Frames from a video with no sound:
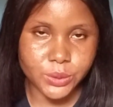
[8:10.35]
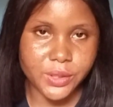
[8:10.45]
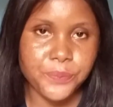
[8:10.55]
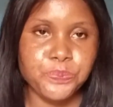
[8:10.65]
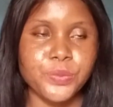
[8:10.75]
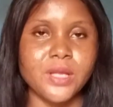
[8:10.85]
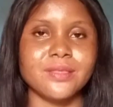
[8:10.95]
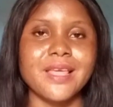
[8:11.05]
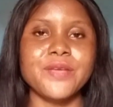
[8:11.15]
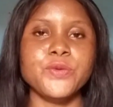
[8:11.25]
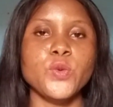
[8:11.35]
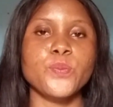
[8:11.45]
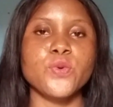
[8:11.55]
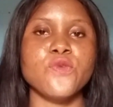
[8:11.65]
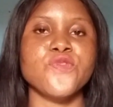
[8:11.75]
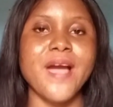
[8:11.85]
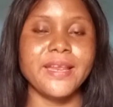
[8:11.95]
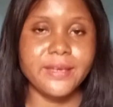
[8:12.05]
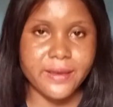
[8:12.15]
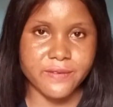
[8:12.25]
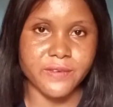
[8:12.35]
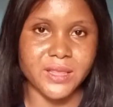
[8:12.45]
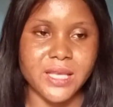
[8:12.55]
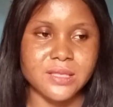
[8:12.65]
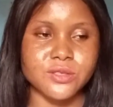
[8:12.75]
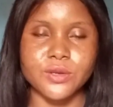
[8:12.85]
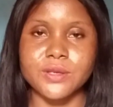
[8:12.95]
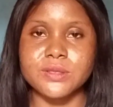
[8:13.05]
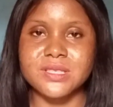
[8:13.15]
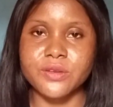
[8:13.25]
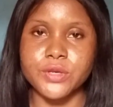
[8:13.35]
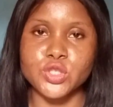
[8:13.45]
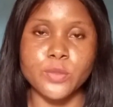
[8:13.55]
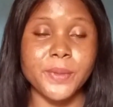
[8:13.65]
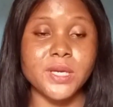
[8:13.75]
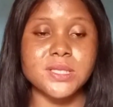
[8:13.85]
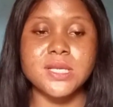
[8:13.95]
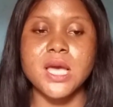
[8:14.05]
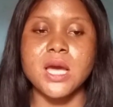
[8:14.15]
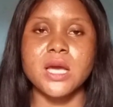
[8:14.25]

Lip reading: Okay, then you provide evidence, you screenshot, because